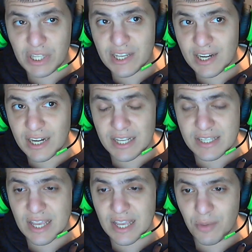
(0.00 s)
done it in
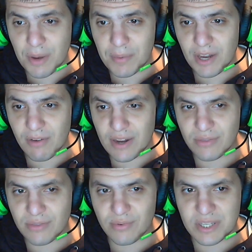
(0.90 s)
Excel, but I'm gonna run it
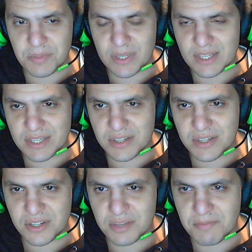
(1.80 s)
through SPSS in
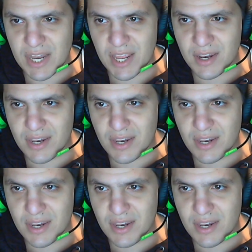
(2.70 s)
just a minute.